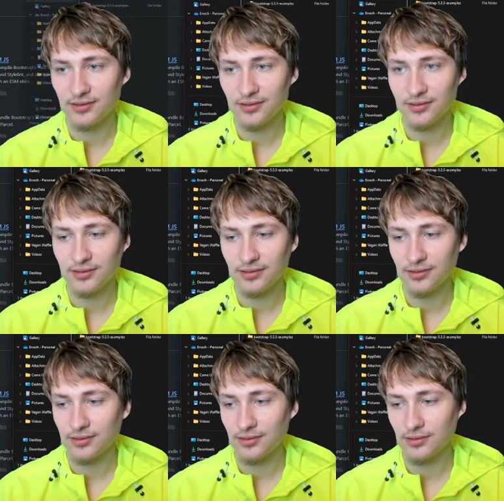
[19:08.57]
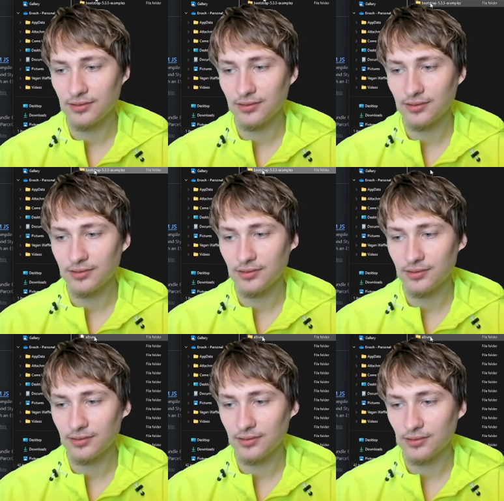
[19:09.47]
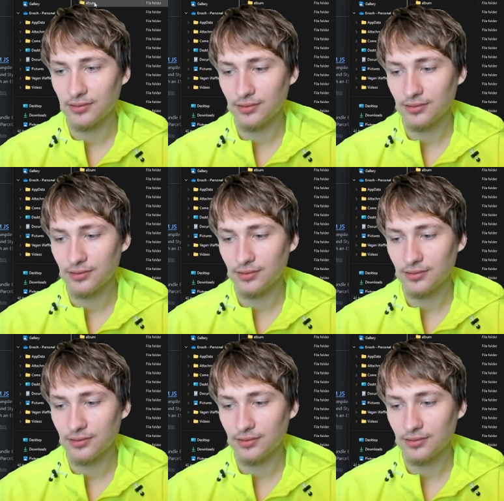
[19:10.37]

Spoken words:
[no speech]